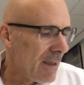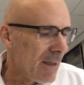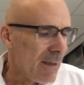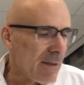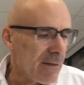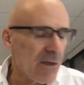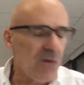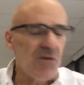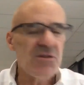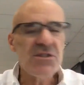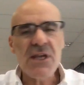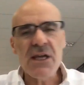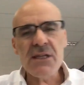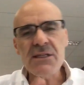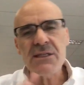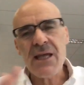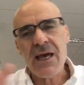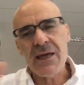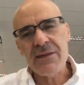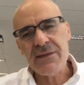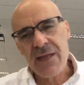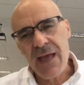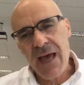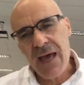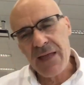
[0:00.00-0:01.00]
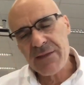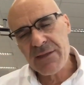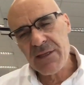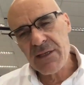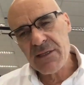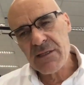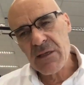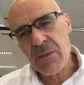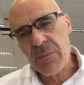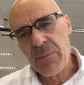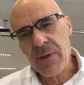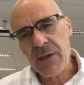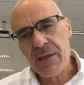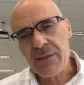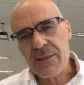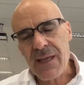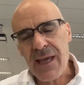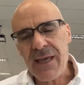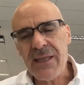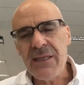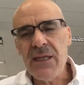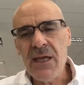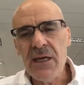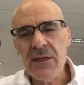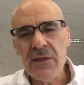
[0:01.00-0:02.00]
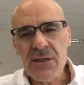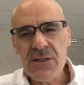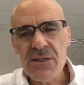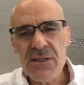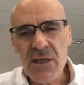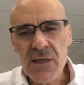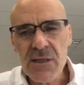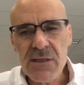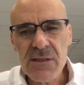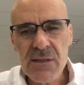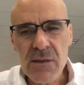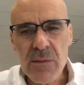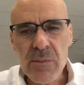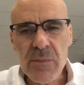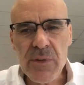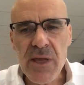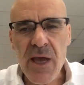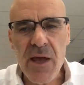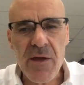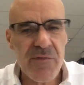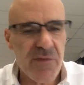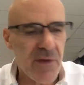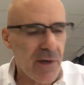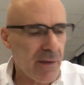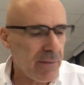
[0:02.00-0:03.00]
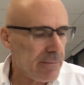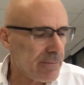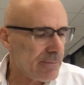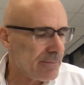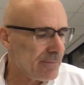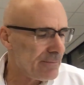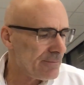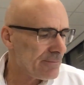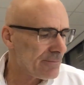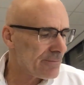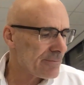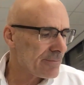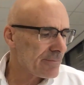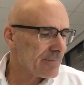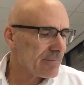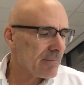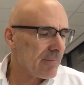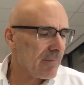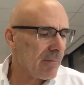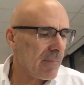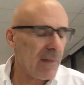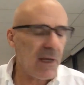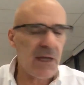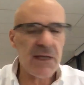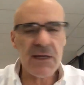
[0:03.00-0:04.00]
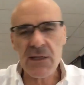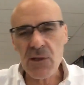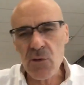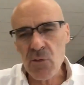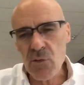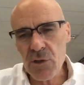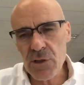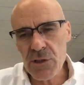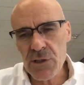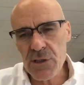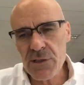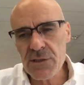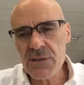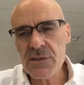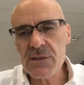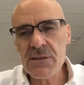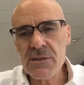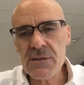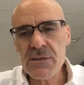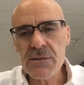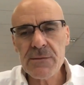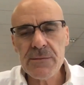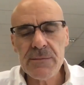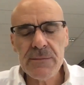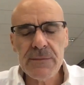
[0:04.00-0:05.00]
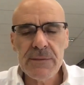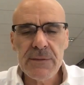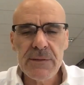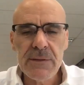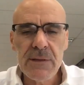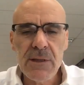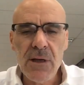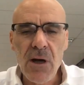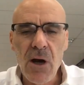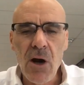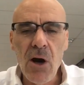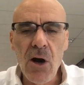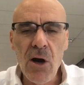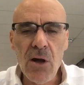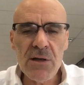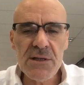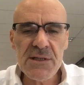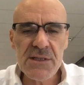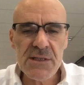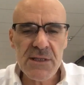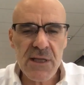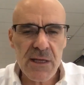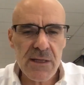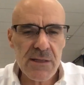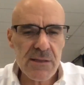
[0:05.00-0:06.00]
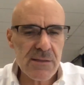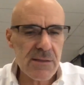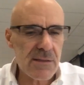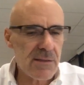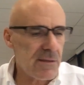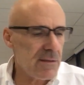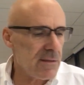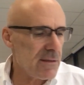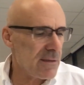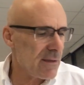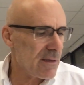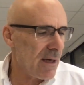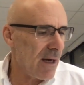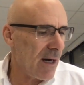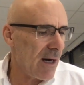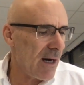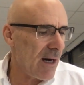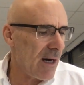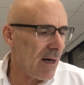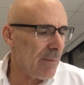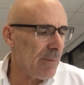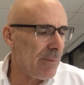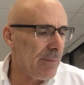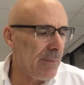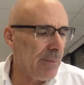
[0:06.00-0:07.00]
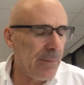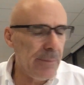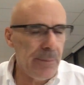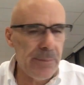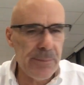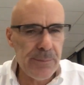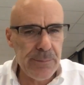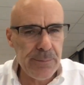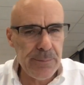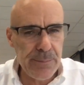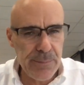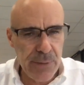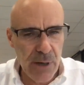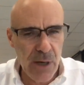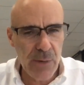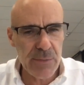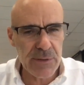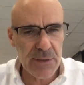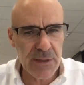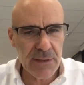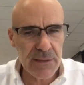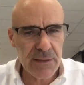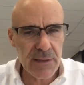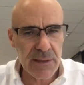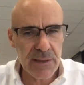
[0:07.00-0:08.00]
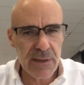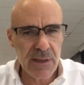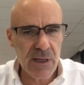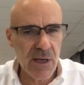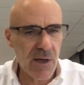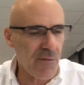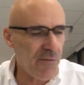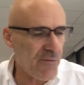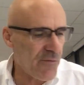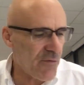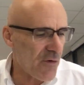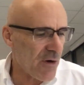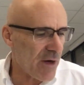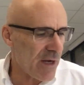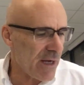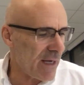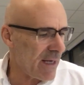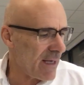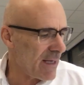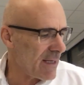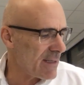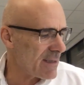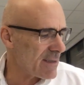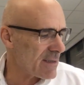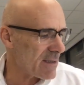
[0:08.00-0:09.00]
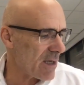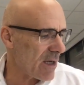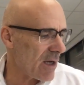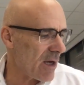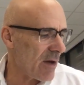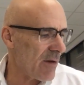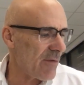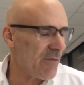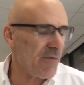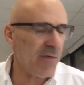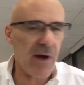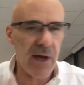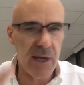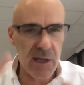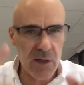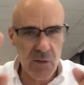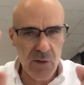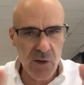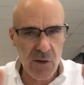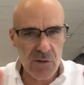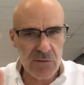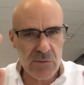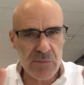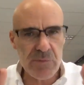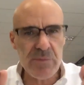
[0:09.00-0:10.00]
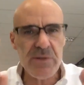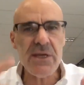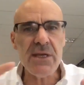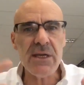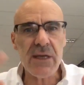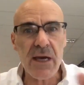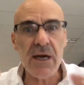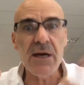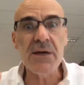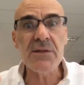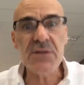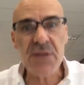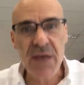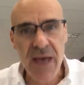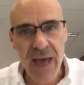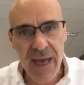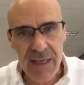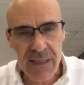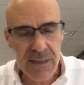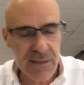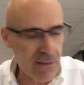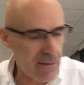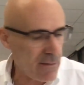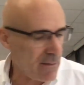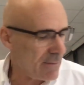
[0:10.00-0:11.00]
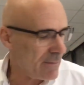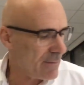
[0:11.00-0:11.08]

No state can anticipate any other state's behavior. In other words, all states are permanently afraid of, I quote, being attacked,